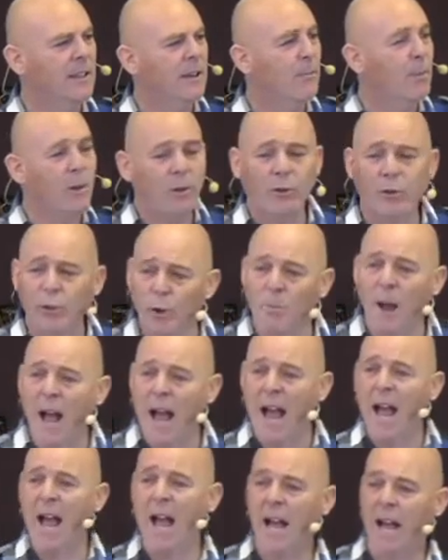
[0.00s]
But some
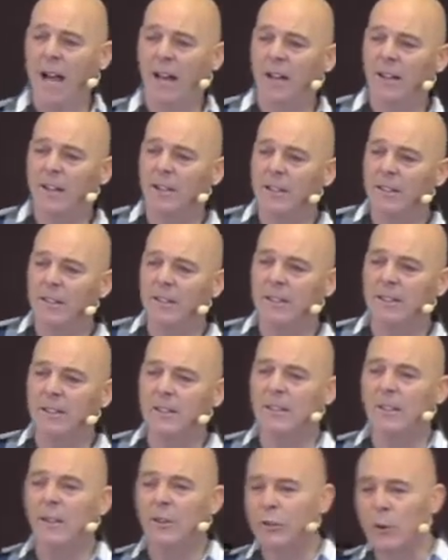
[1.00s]
are.
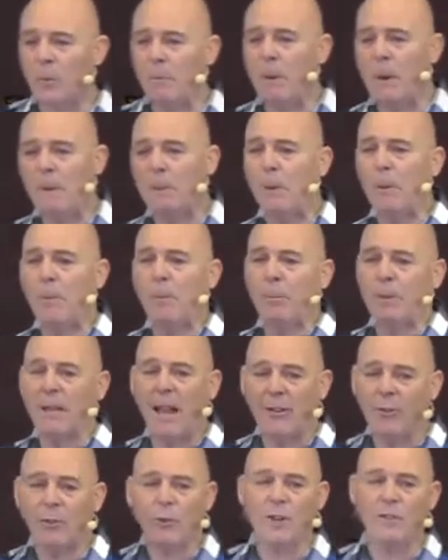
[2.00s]
Some people
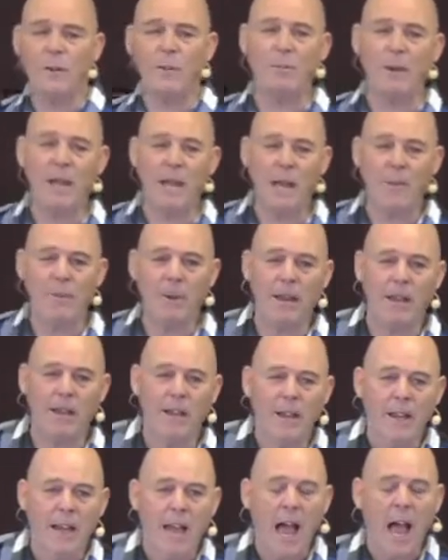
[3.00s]
plan to have a baby,
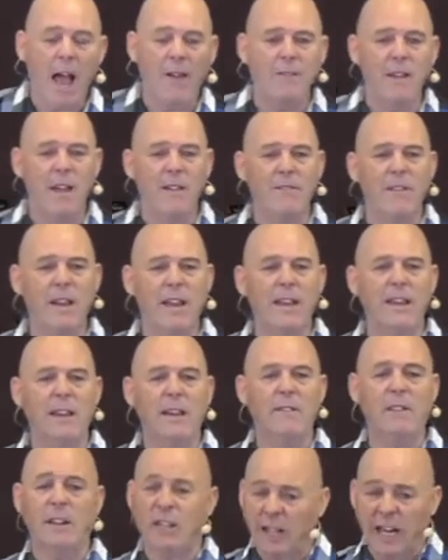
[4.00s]
and then
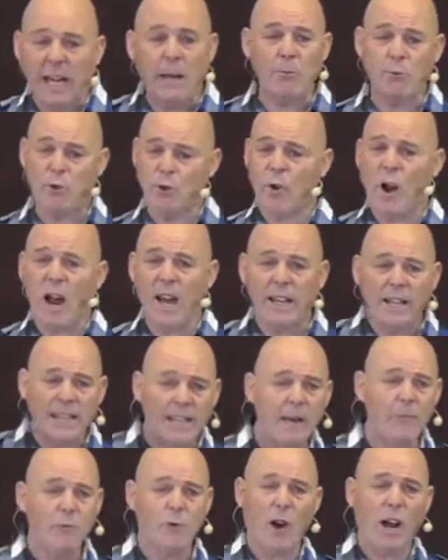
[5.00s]
they keep trying and
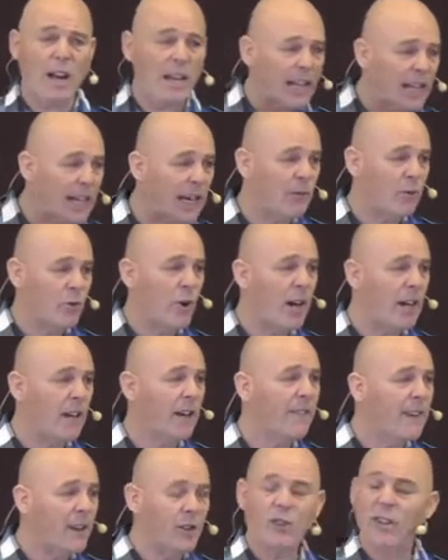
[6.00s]
keep trying and keep trying, and
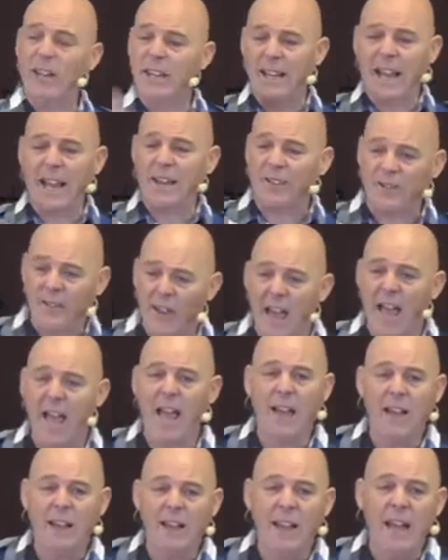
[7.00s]
eventually it gets
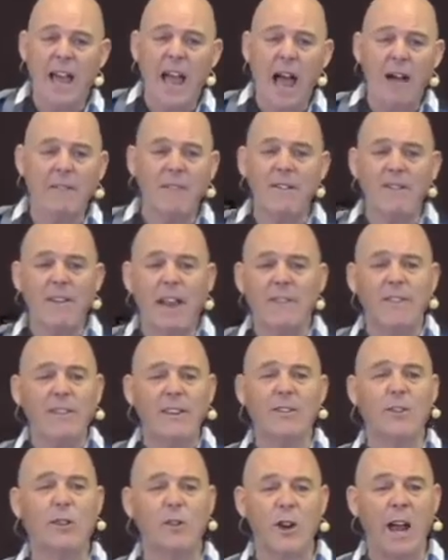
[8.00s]
there. And then they have
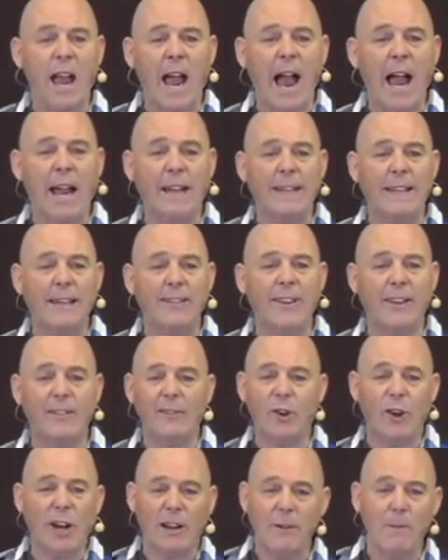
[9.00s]
these great ideas that are
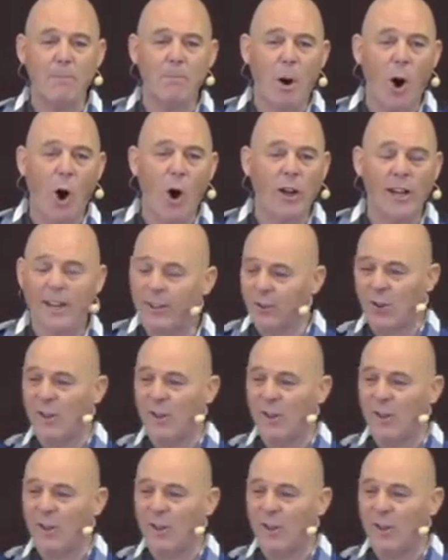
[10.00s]
going to have a boy, it